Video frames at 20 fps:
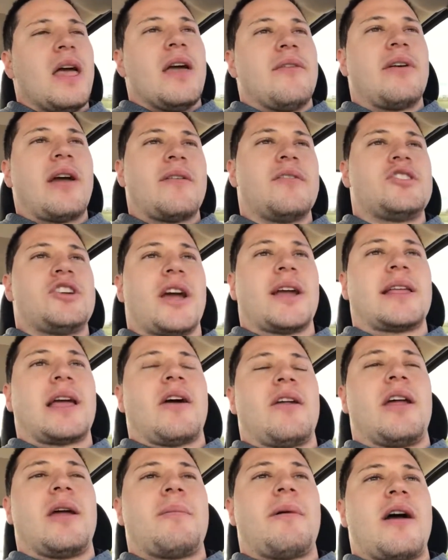If you haven't checked
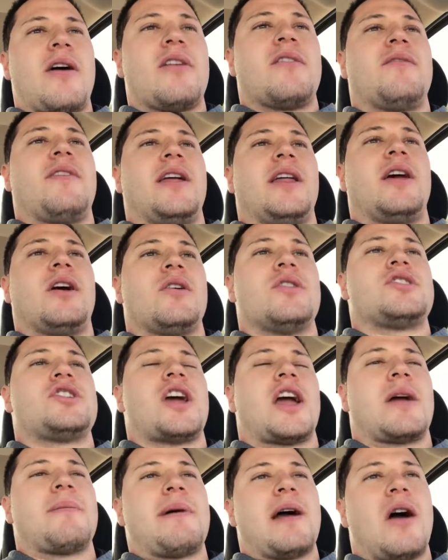out any of my other videos,
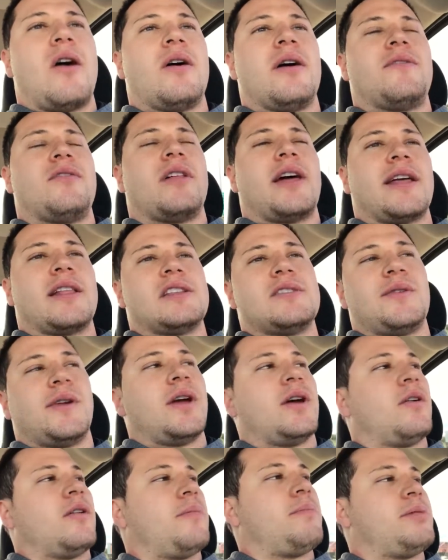check them out. If you like this
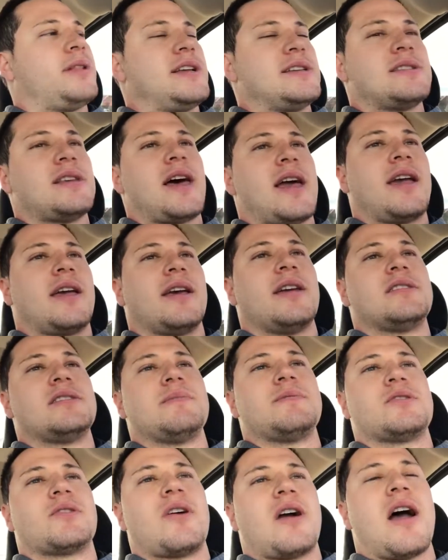video, please like it,
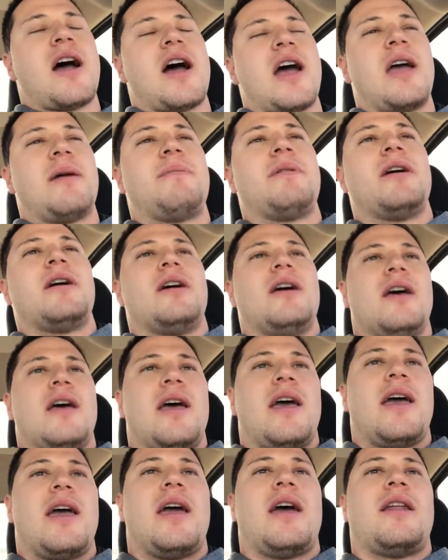subscribe,
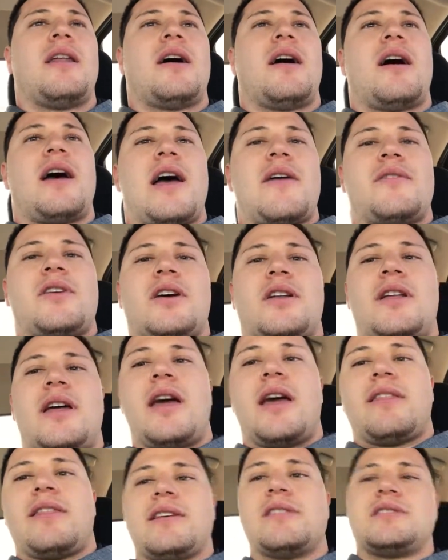and have a good
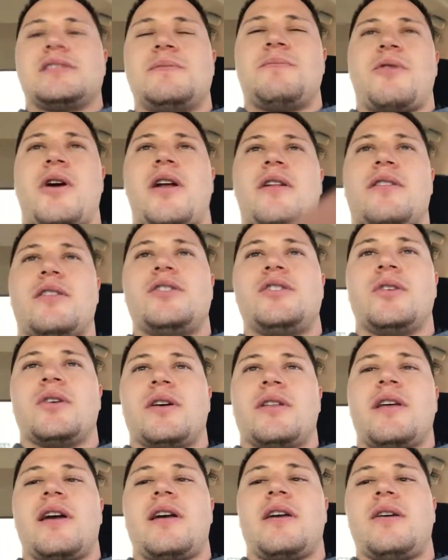day. This is Brandon
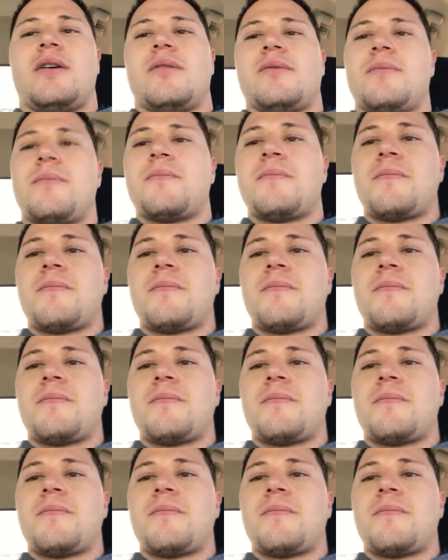LaChuga. Thank you.